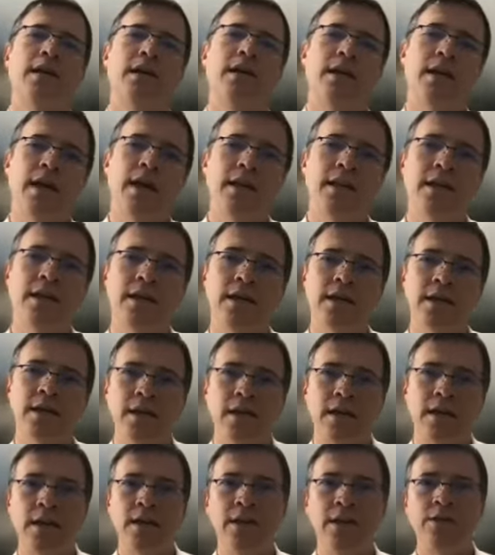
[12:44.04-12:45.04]
another
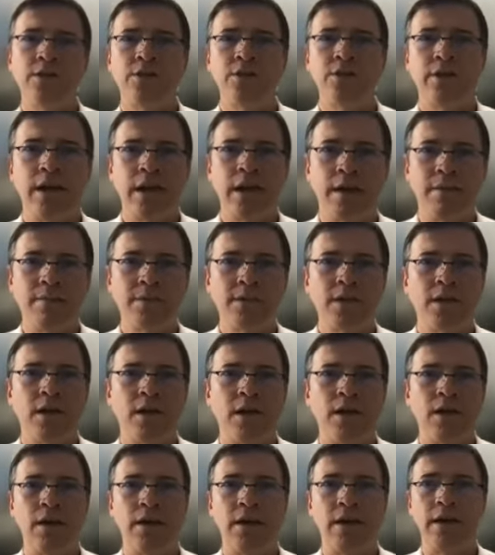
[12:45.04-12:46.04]
another Jew comes
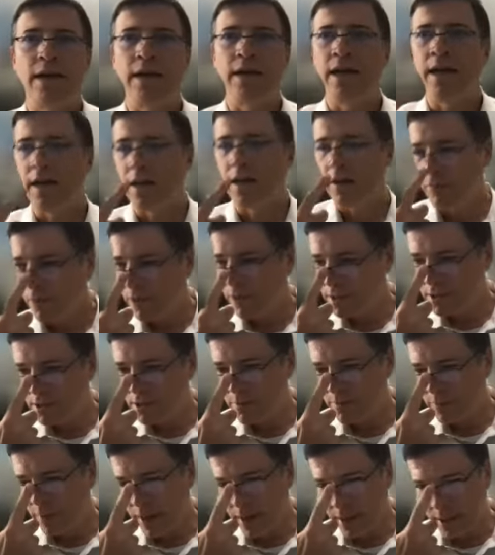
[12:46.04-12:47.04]
along and wants
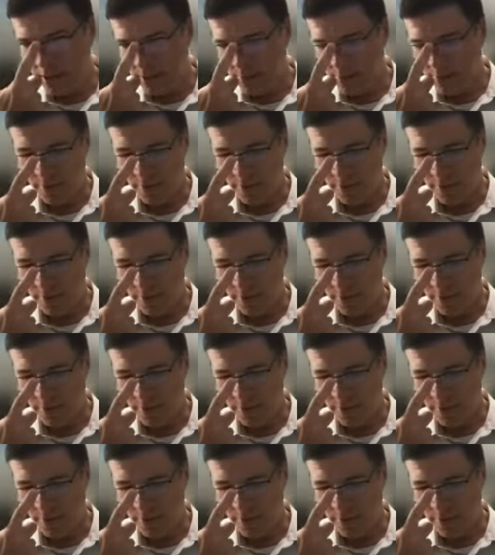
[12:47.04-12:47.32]
to buy this